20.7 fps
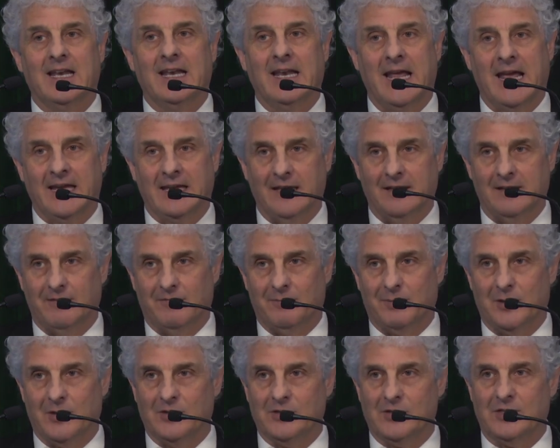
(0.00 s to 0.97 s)
a
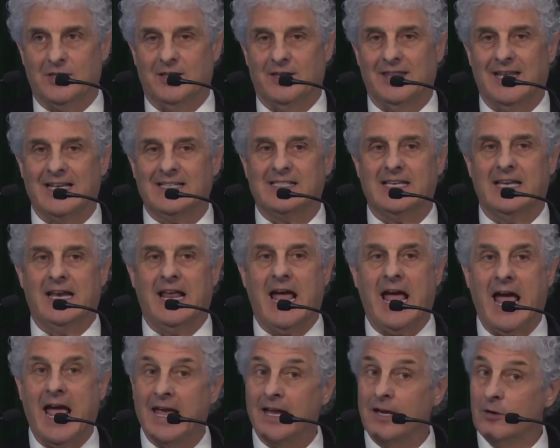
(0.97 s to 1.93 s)
negative person. That's an
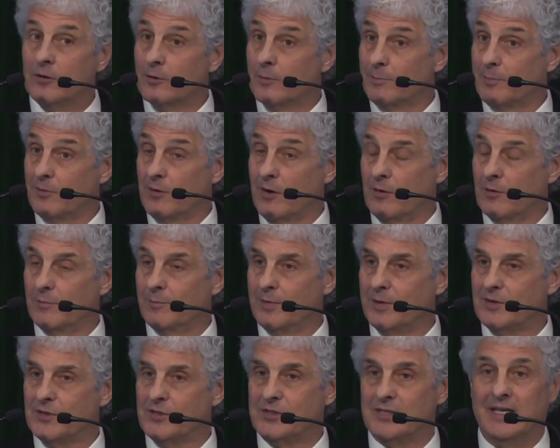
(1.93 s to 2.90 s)
anger prone
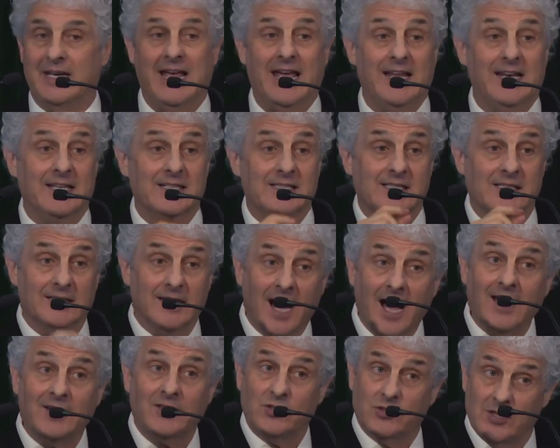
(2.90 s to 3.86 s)
person. And it's
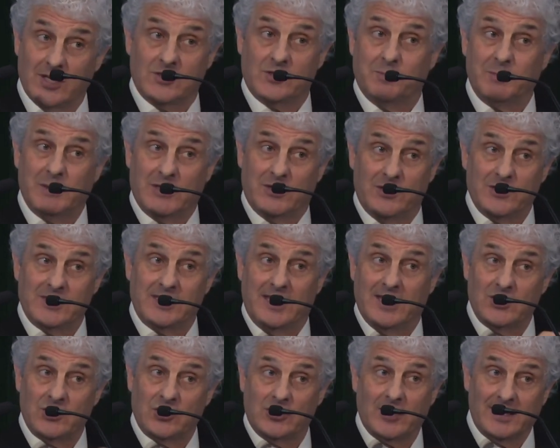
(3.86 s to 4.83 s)
not just because
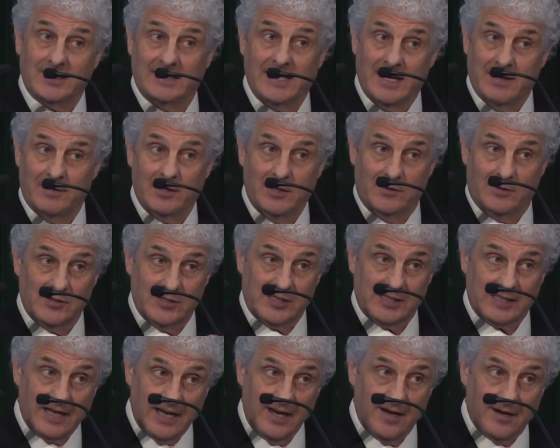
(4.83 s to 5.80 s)
they shut down and are
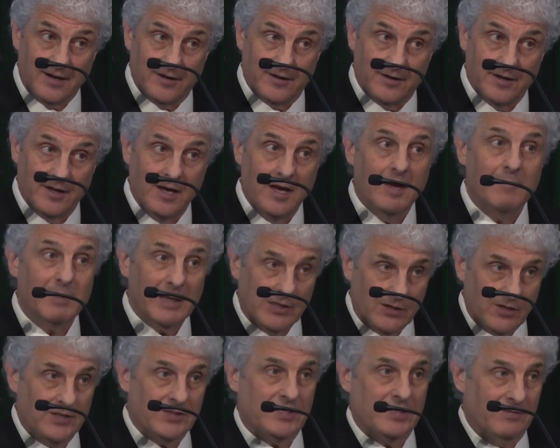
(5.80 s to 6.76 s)
scared
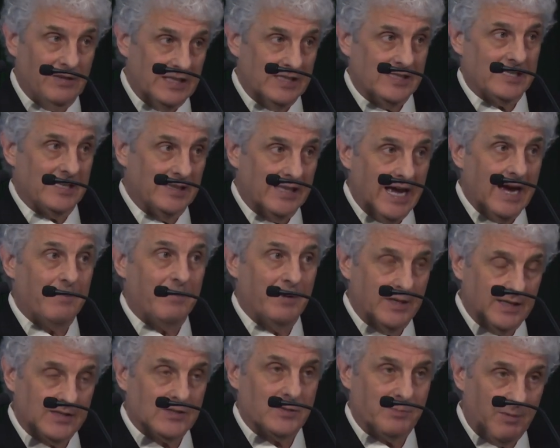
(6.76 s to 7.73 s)
because of these
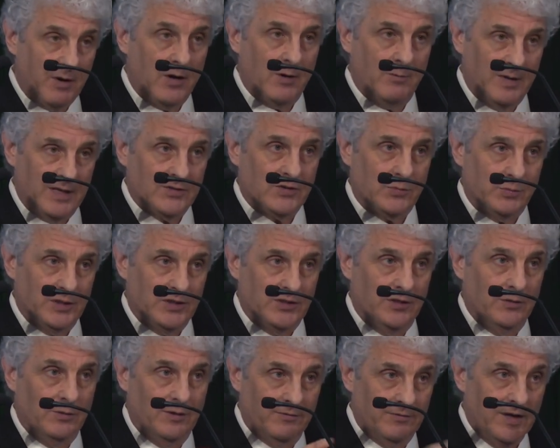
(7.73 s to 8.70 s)
elaborate experiments we
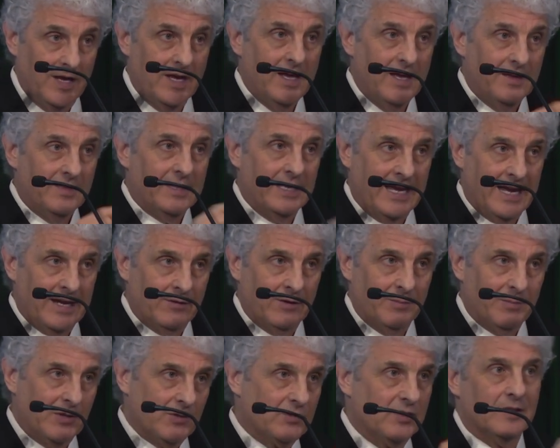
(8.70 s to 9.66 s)
do of the
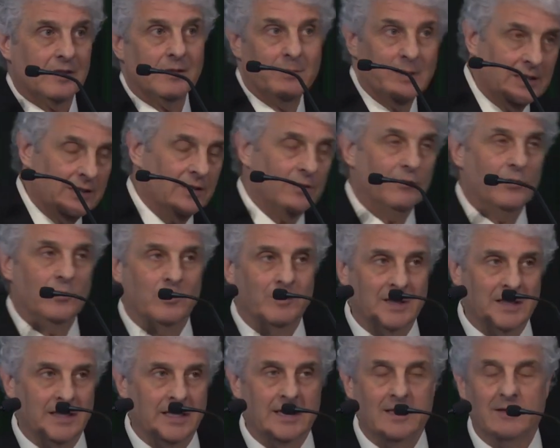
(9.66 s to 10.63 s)
angry person could be in the
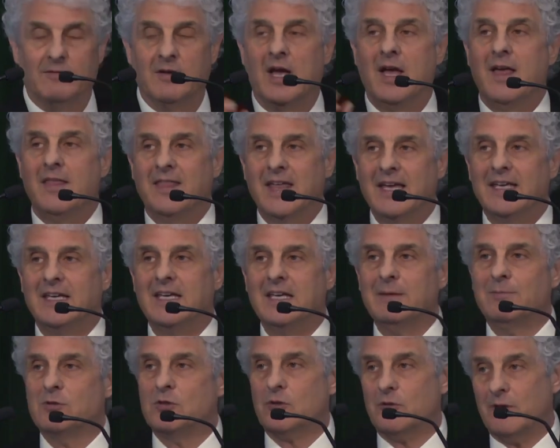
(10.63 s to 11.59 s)
room and leave. They
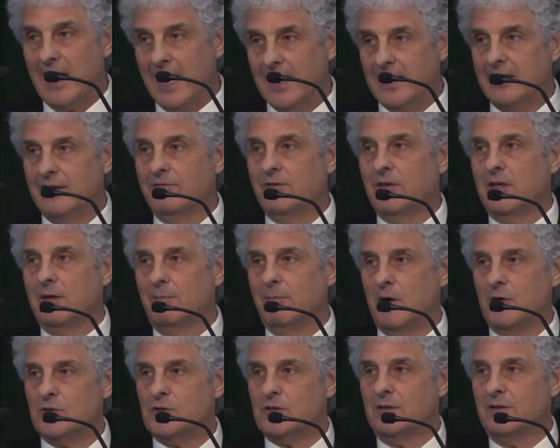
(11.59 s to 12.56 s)
keep track of the
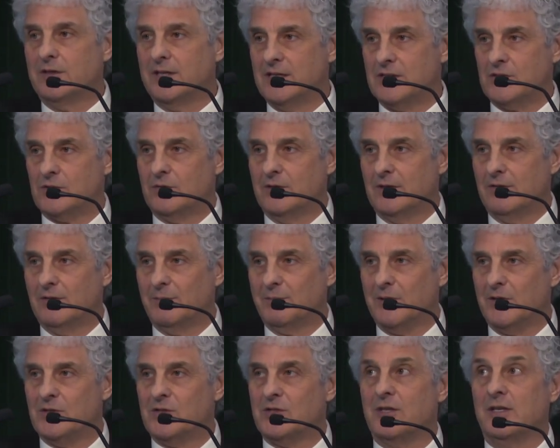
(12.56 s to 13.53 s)
emotional history of the
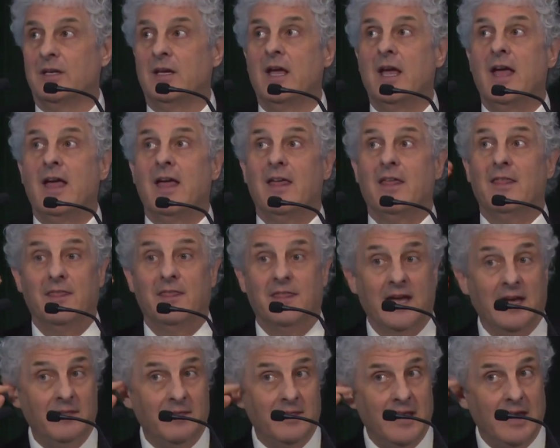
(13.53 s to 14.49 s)
person,
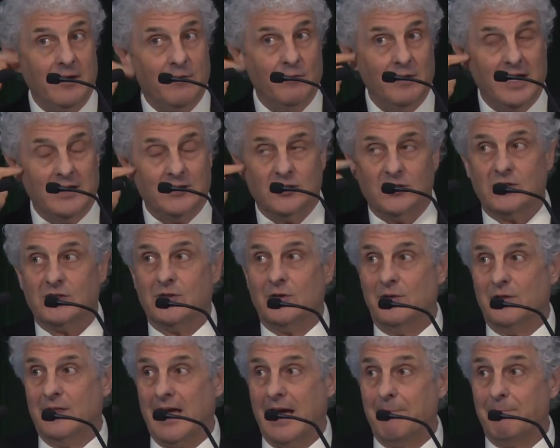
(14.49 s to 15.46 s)
then they
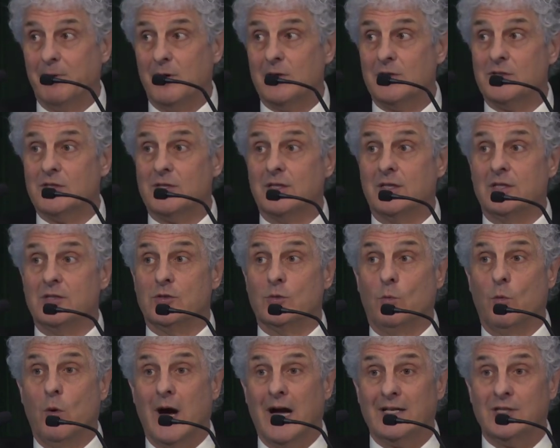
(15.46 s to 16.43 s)
register that person is
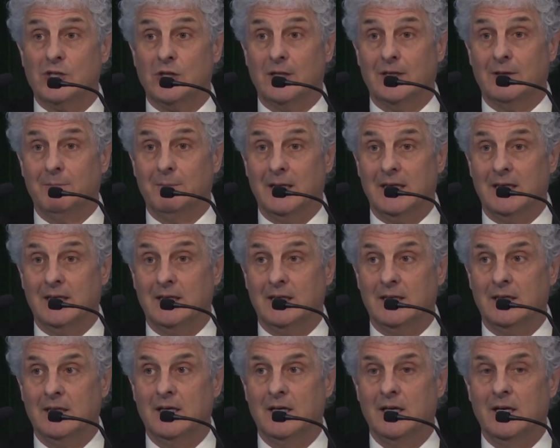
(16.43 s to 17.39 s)
watching
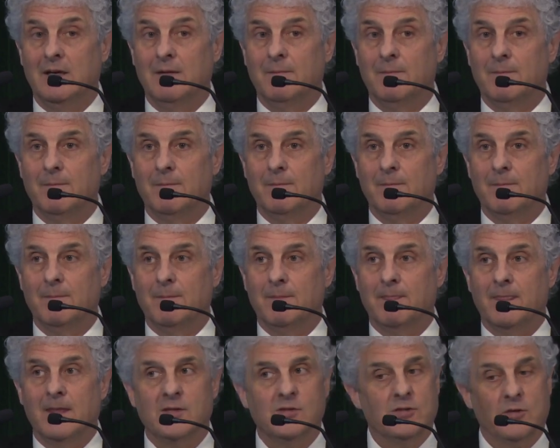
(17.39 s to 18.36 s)
me,
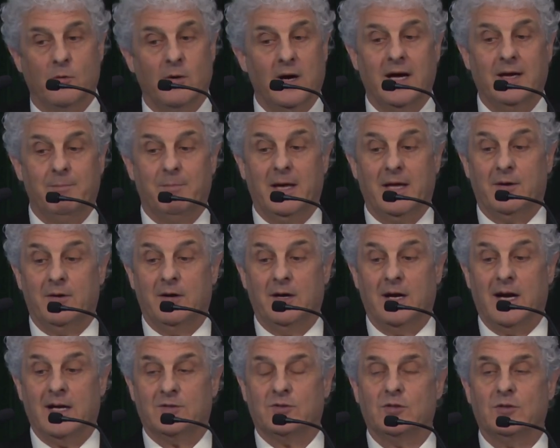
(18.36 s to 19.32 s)
so I better
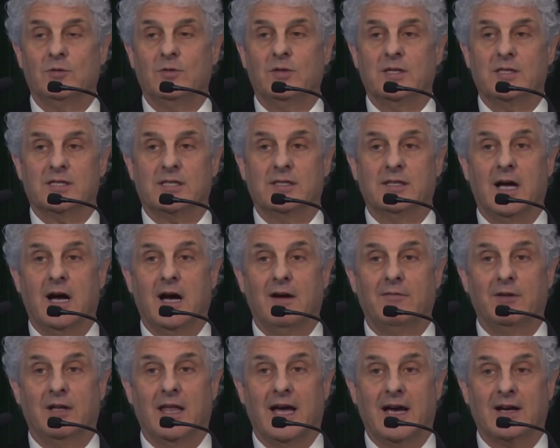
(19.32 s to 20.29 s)
not do this
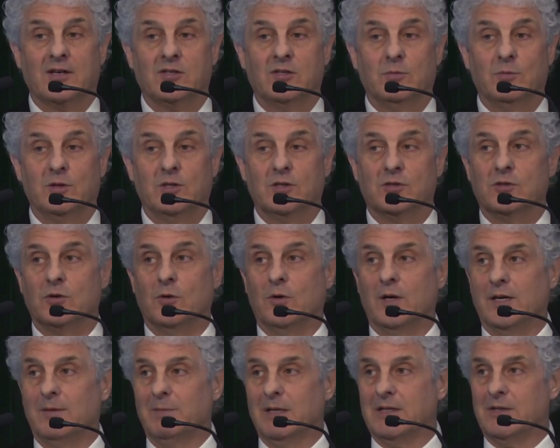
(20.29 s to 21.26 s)
novel action with a
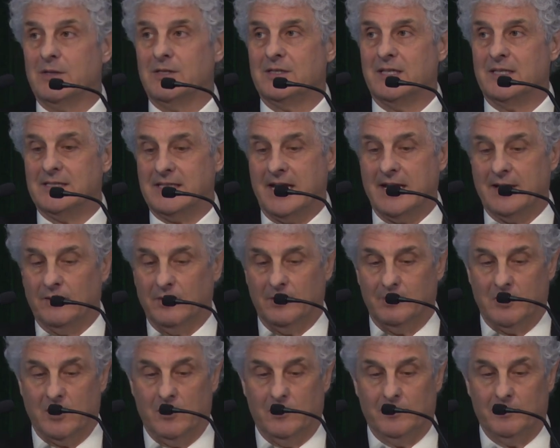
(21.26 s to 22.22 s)
toy because this
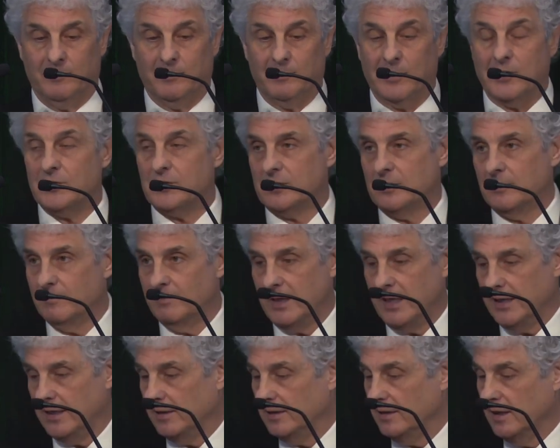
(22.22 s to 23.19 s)
angry prone person
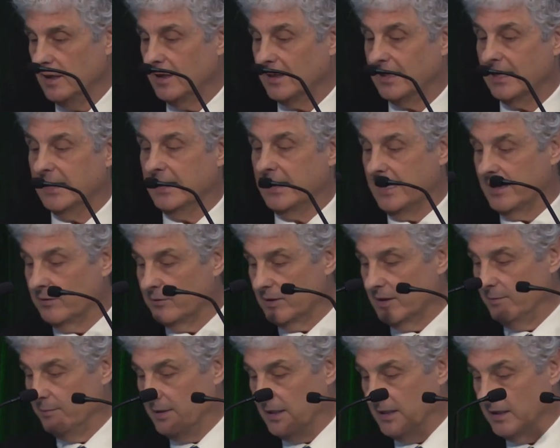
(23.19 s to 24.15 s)
may get
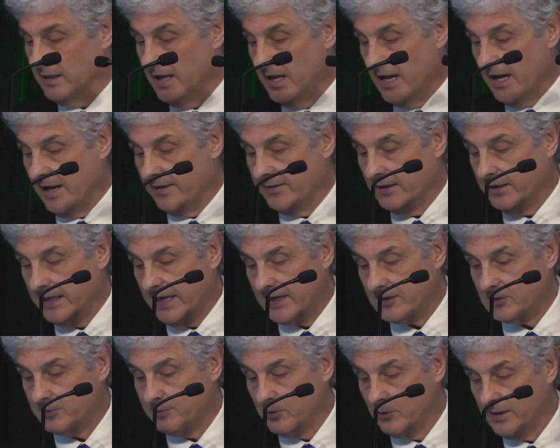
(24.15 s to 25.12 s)
angry at me. And the
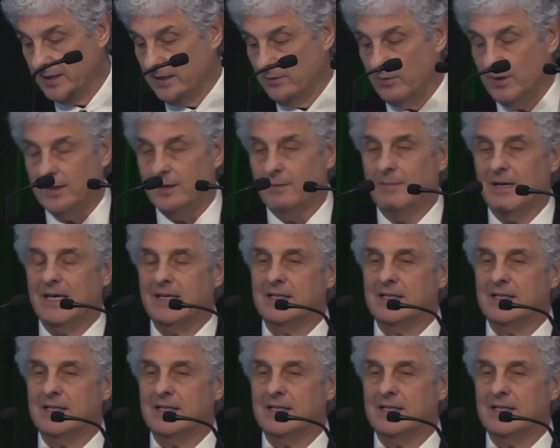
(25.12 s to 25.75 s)
last point I want to